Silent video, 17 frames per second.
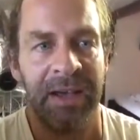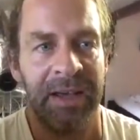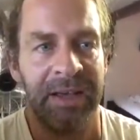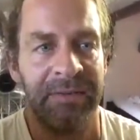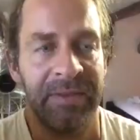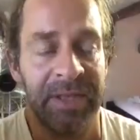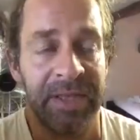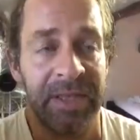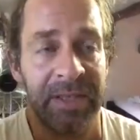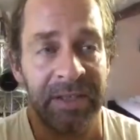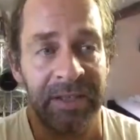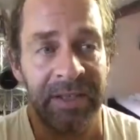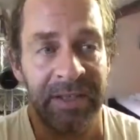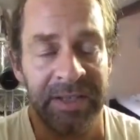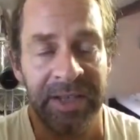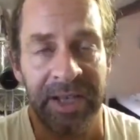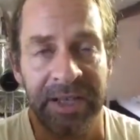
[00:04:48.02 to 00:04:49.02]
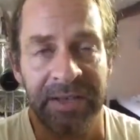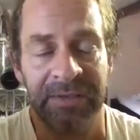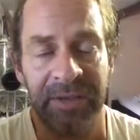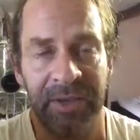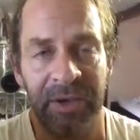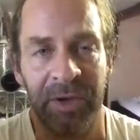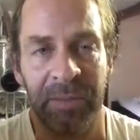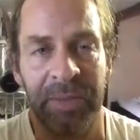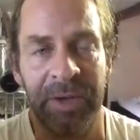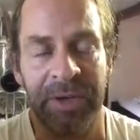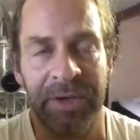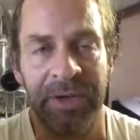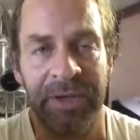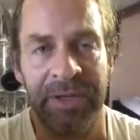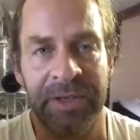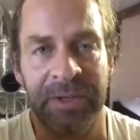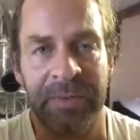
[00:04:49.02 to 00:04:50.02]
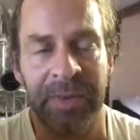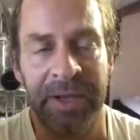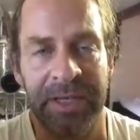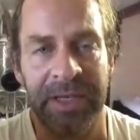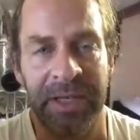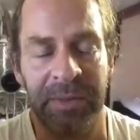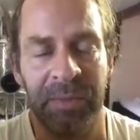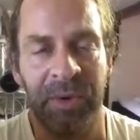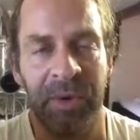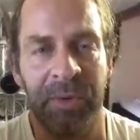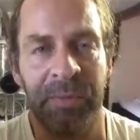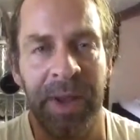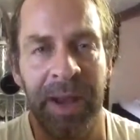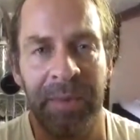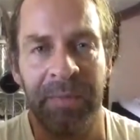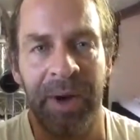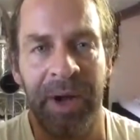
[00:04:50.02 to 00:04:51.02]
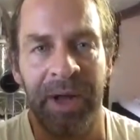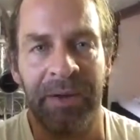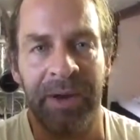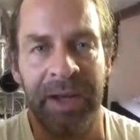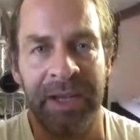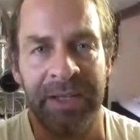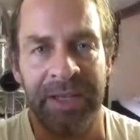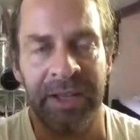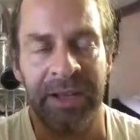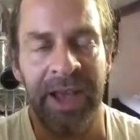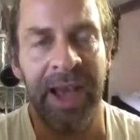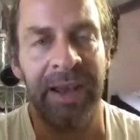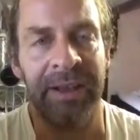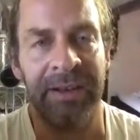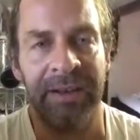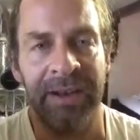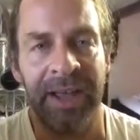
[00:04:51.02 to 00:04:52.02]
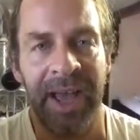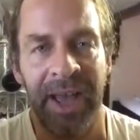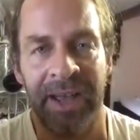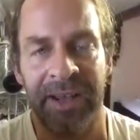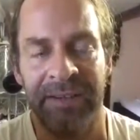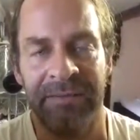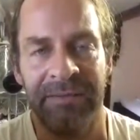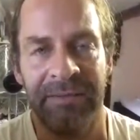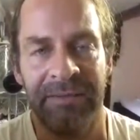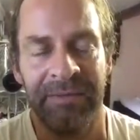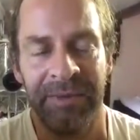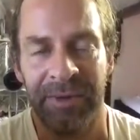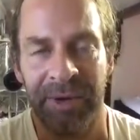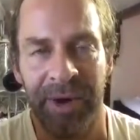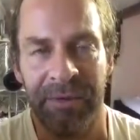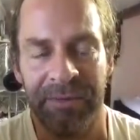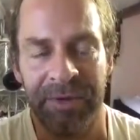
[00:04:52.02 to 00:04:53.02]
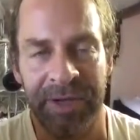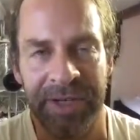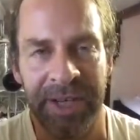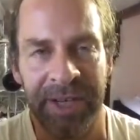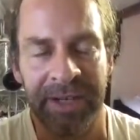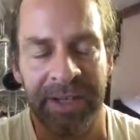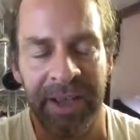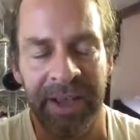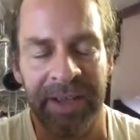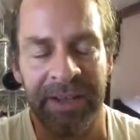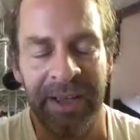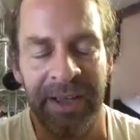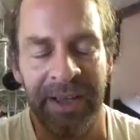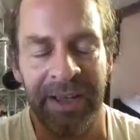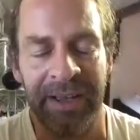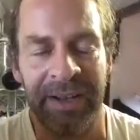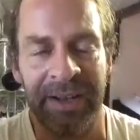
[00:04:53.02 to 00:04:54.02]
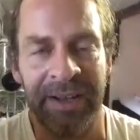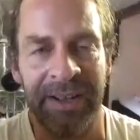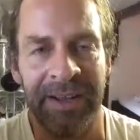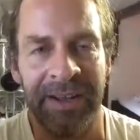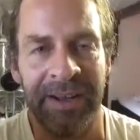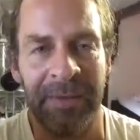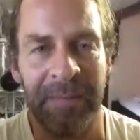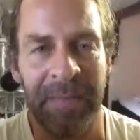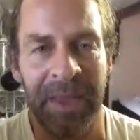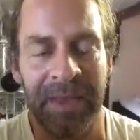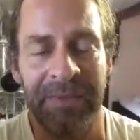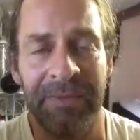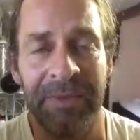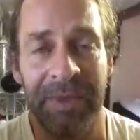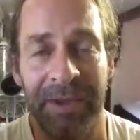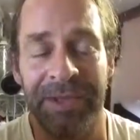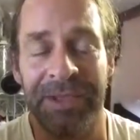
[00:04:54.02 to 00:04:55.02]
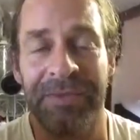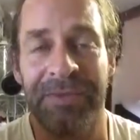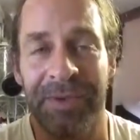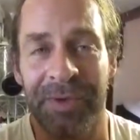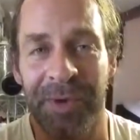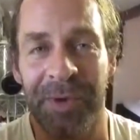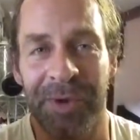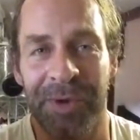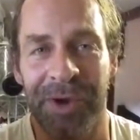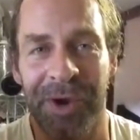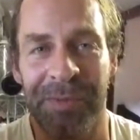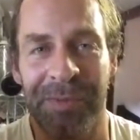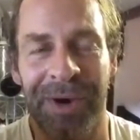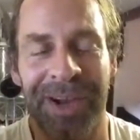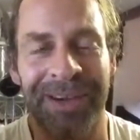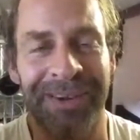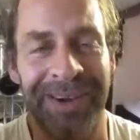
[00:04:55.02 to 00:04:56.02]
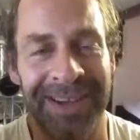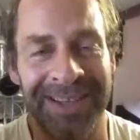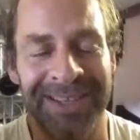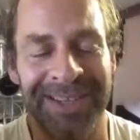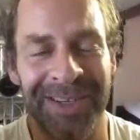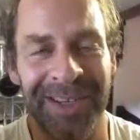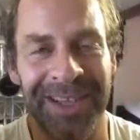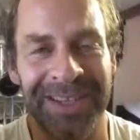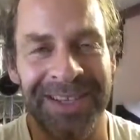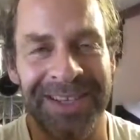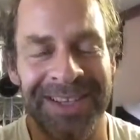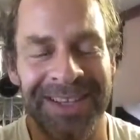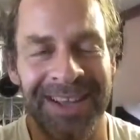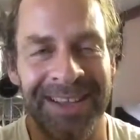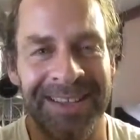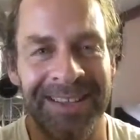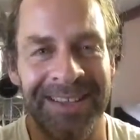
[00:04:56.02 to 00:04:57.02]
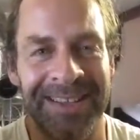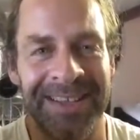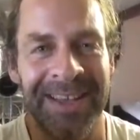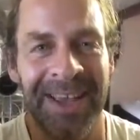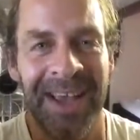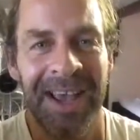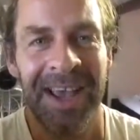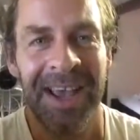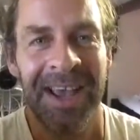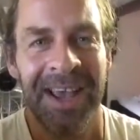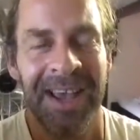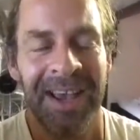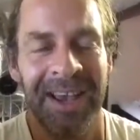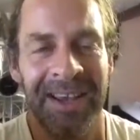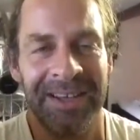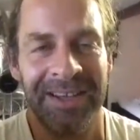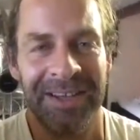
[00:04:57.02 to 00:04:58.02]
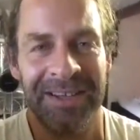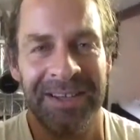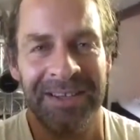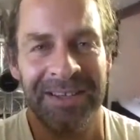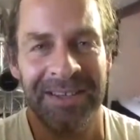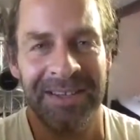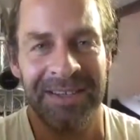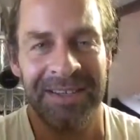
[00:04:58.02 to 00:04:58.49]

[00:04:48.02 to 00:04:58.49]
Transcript: Even sitting at a desk for long periods has basically brought back migraines that I hadn't had for over a decade. And for those of you who know migraines, you'll understand this this